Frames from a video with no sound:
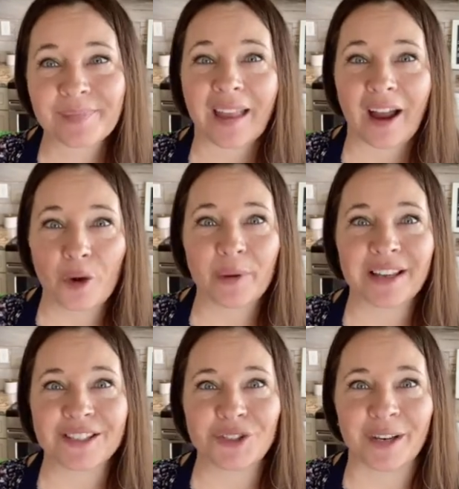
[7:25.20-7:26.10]
I hope you guys
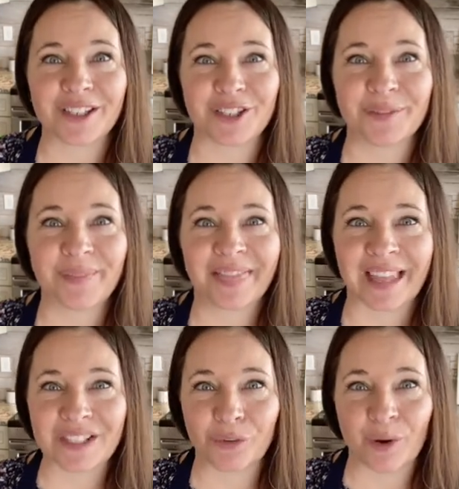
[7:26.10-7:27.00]
enjoy it too.
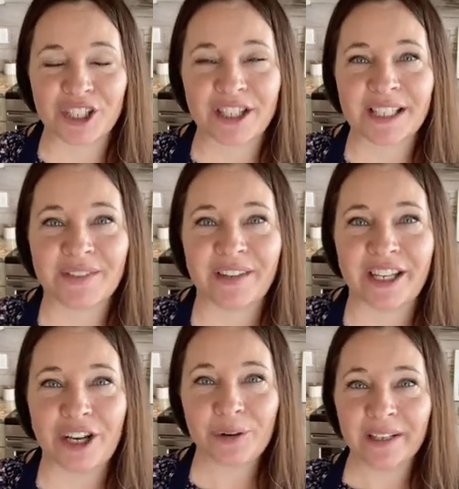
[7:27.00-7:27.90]
Thanks for watching this
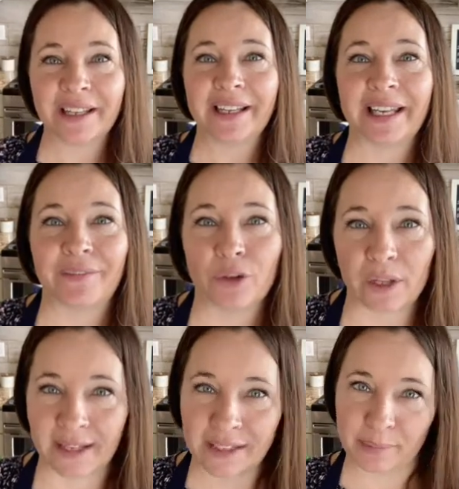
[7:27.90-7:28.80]
video. If you
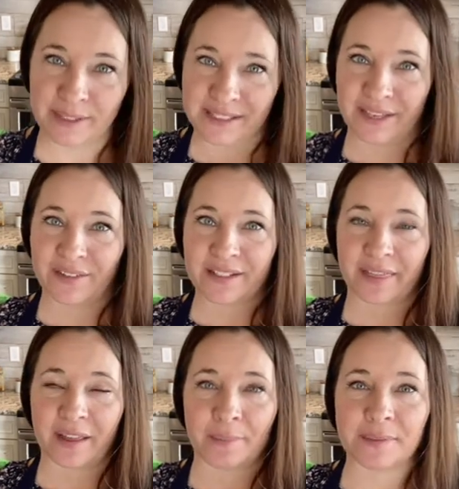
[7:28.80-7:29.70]
liked it, please give us a
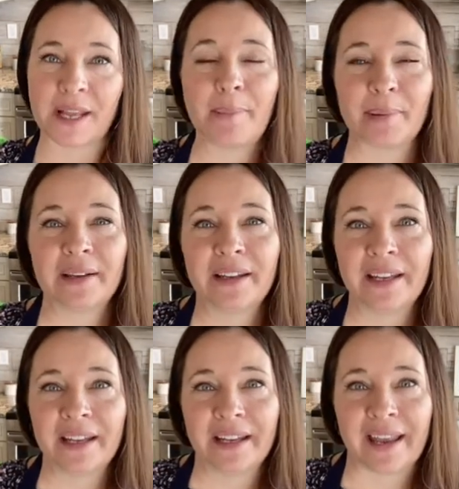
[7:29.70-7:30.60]
thumbs up
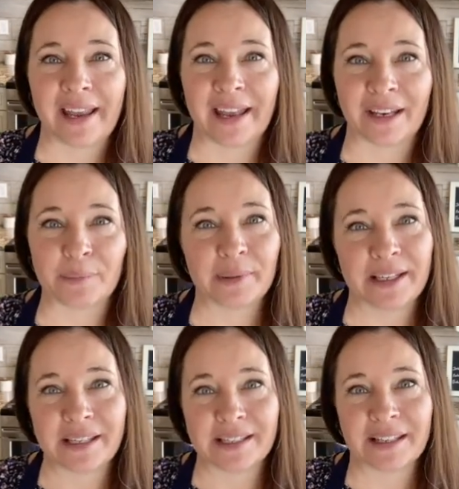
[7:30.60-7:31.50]
and
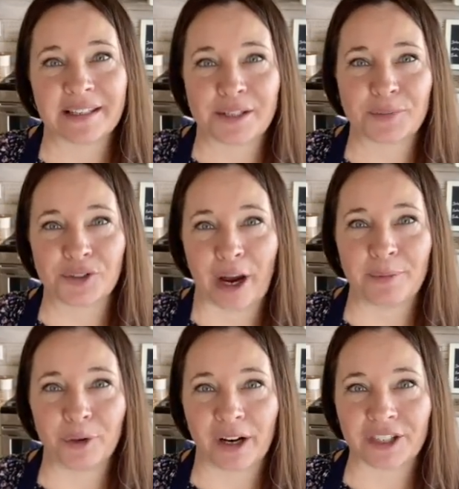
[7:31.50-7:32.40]
please subscribe
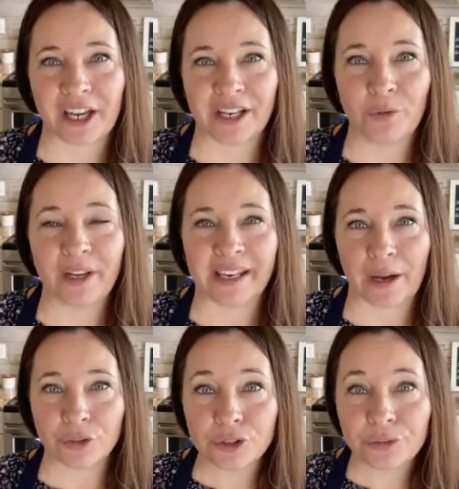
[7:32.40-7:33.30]
to our channel. We get
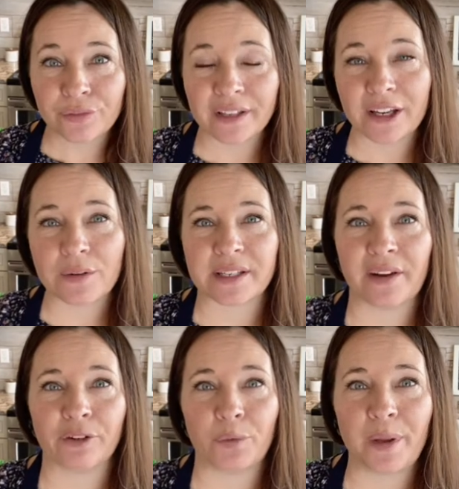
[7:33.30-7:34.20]
out 2 new videos
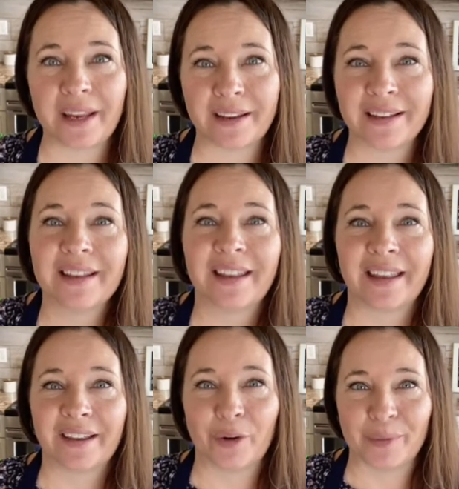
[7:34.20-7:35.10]
every week.
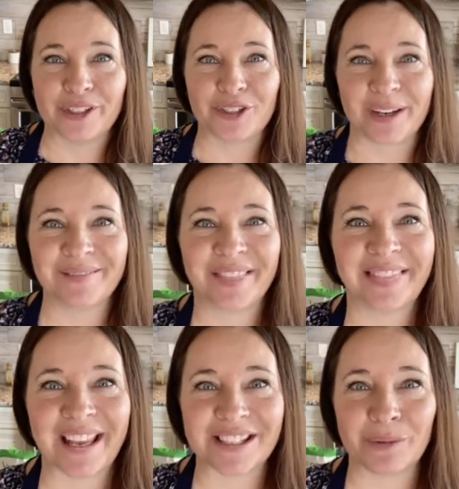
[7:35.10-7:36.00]
Hope you enjoy.
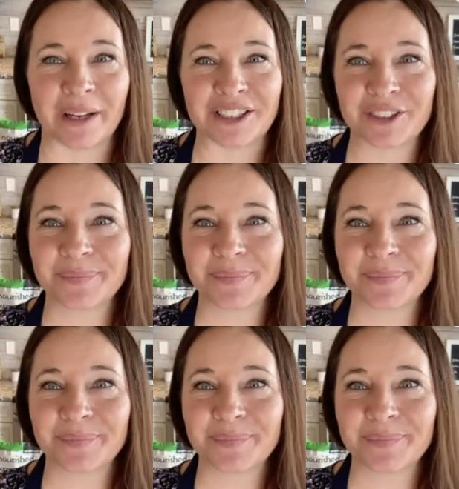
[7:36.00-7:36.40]
Thanks so much.